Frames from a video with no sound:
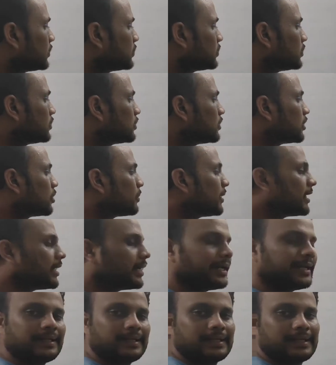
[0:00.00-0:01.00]
exerted by
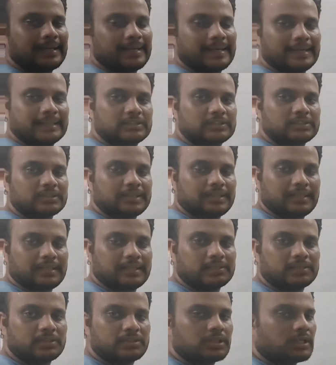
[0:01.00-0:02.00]
any gas
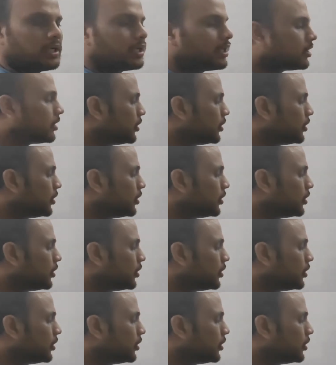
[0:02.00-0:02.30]
is